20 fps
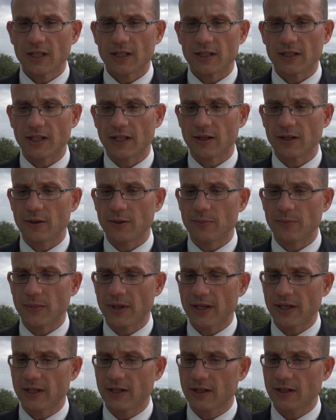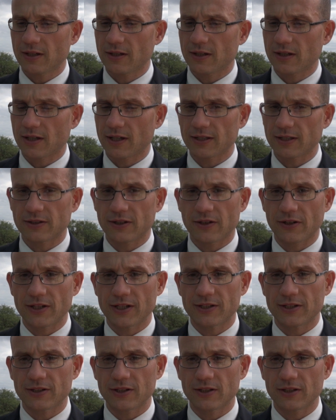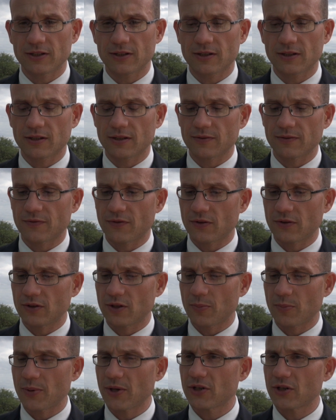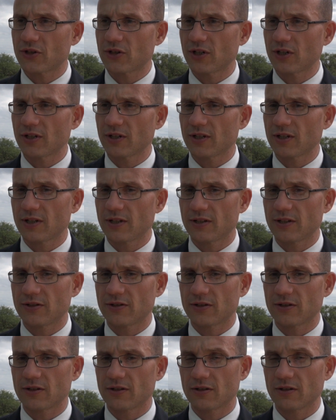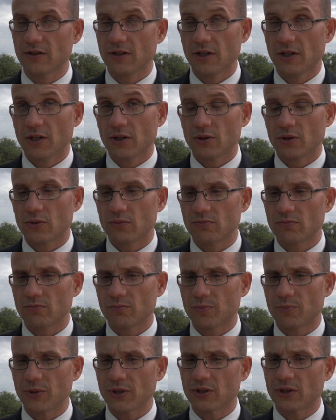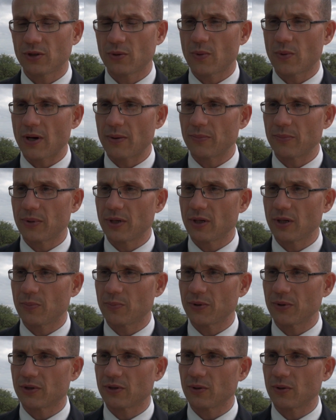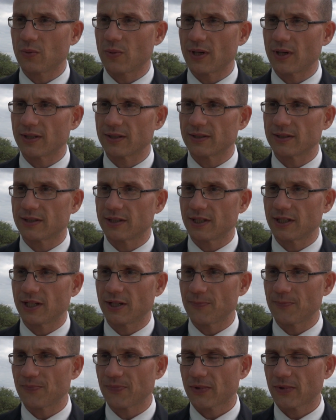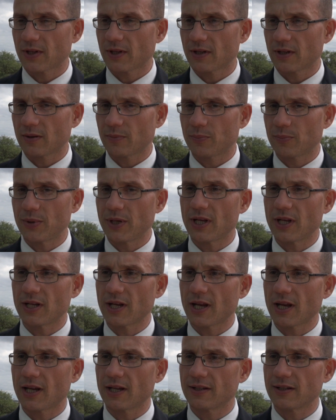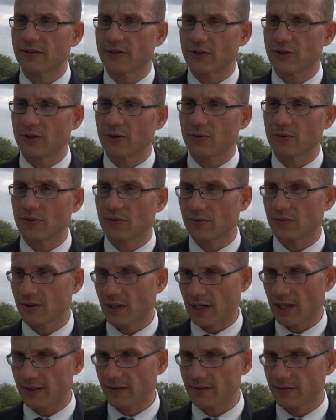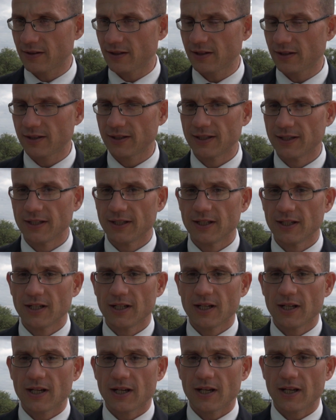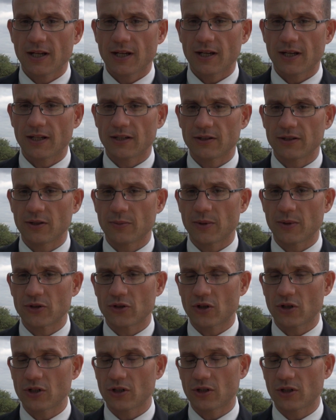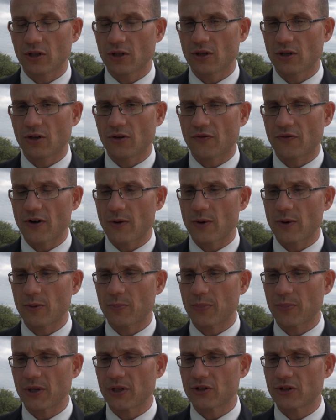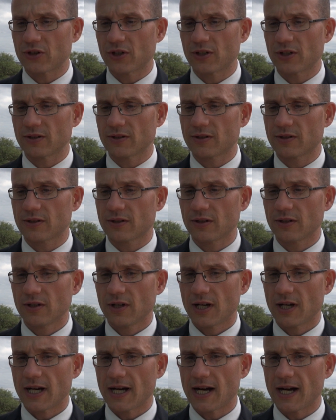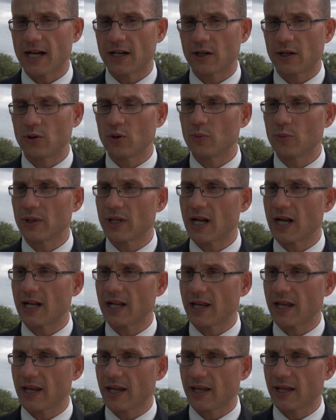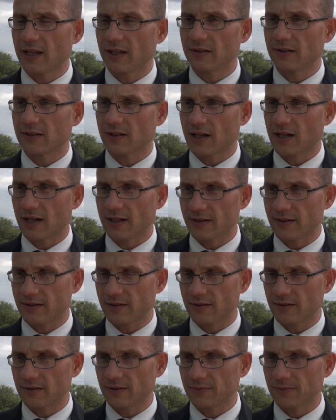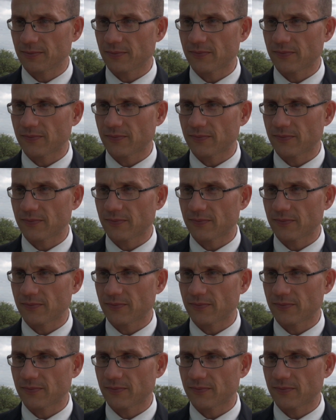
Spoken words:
The main characteristic for the patient is PT1B, PT1C, PN0 cancer, and the majority of our patients are luminal A cancer.